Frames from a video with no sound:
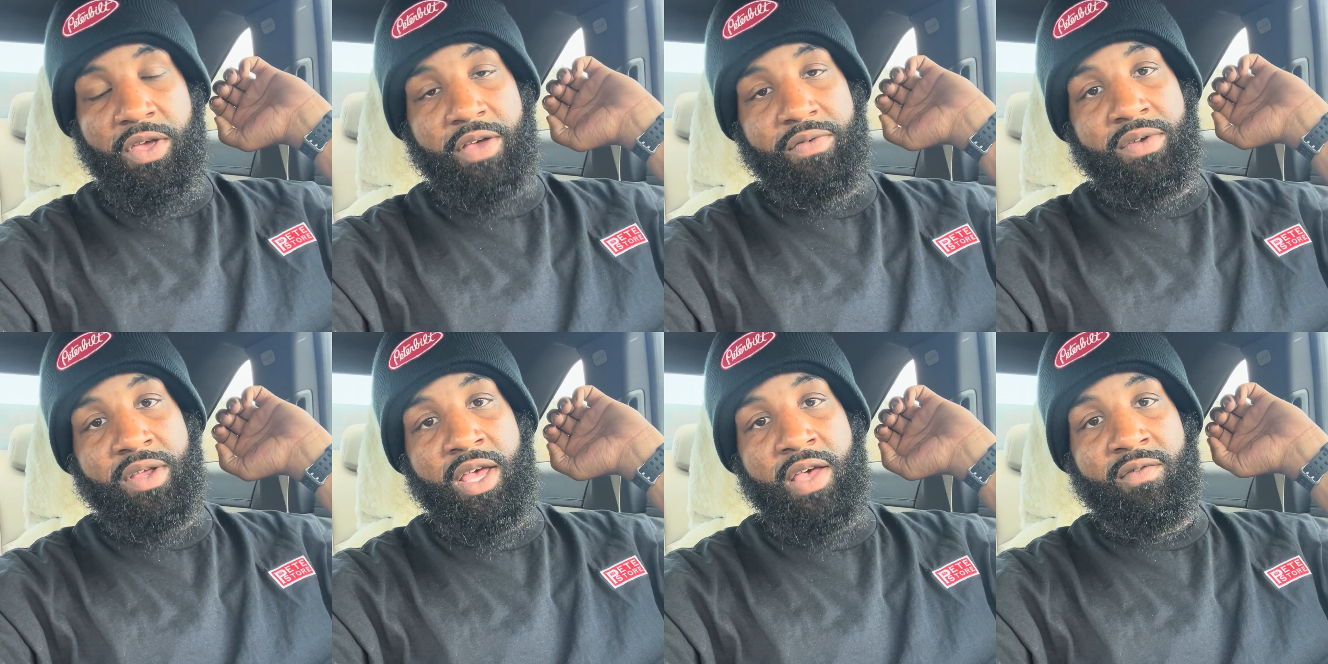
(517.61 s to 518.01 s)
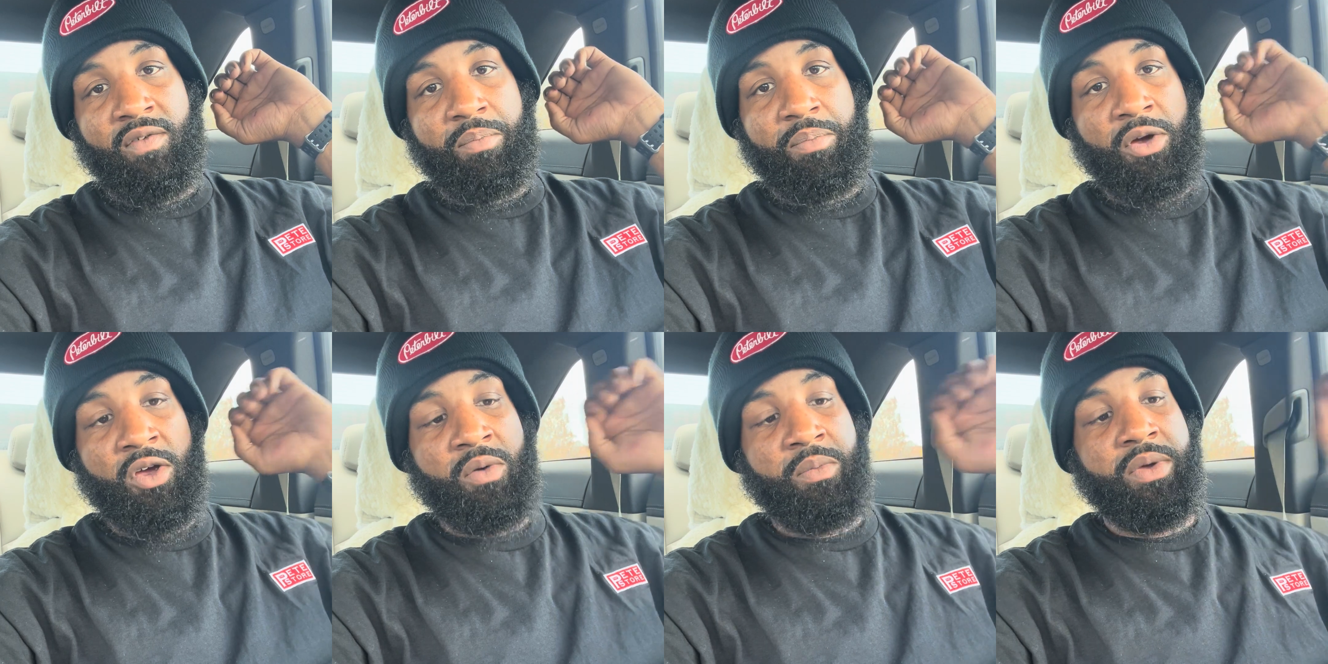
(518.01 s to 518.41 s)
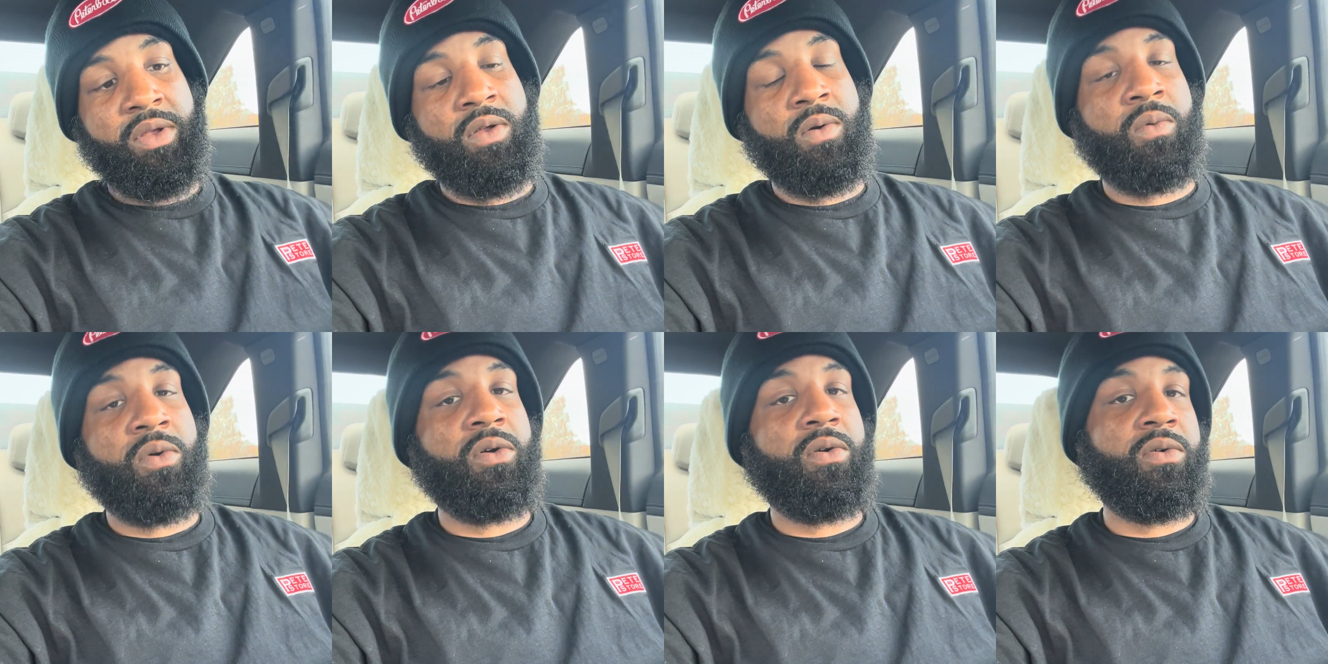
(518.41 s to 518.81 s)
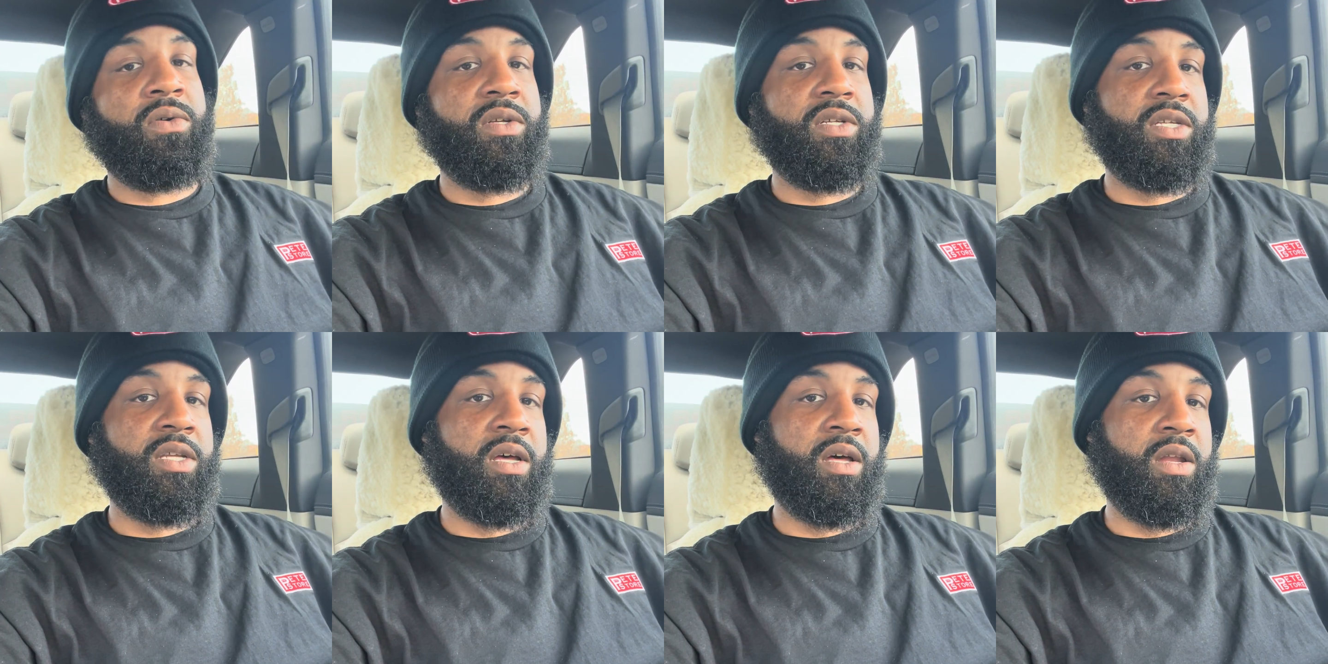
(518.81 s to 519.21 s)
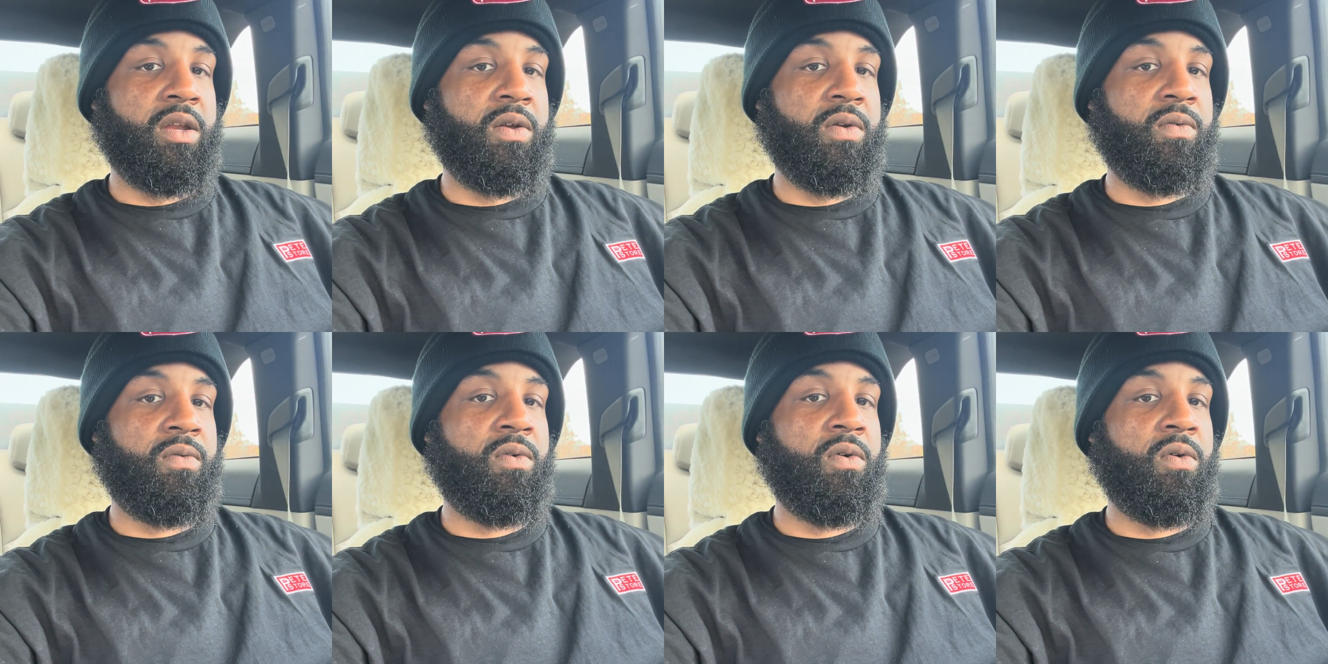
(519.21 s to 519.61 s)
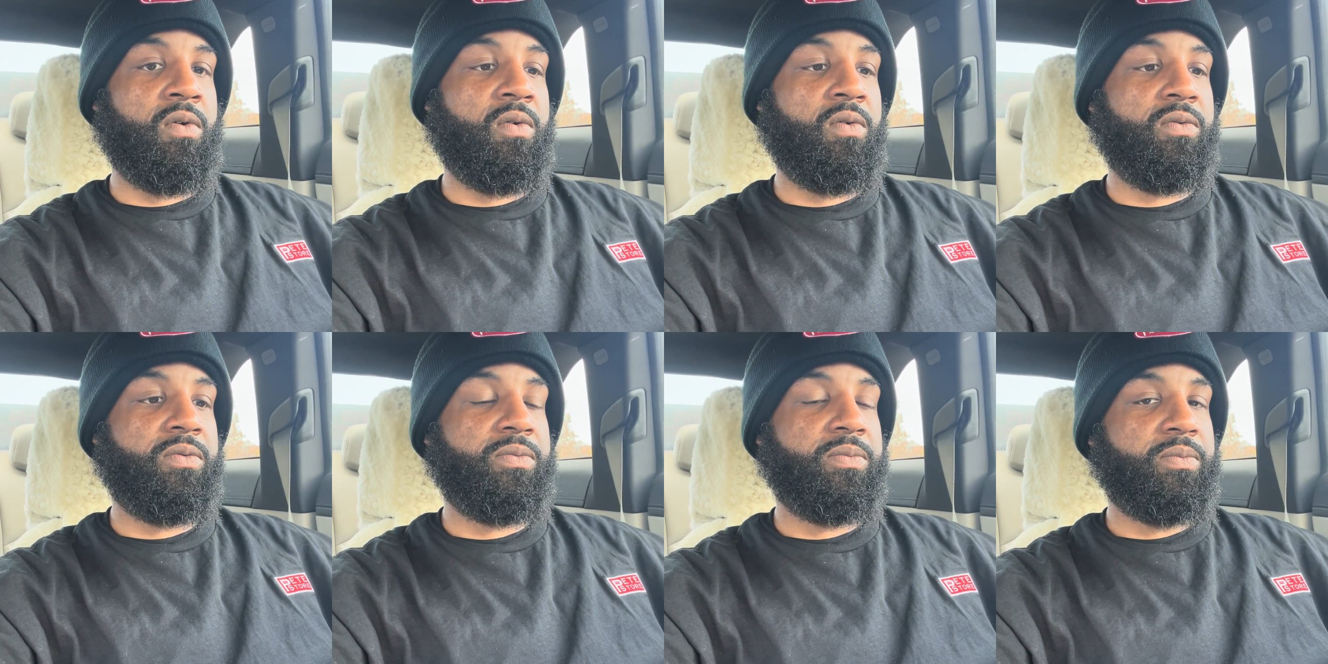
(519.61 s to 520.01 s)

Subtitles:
have to have a permit to work on the side of the road.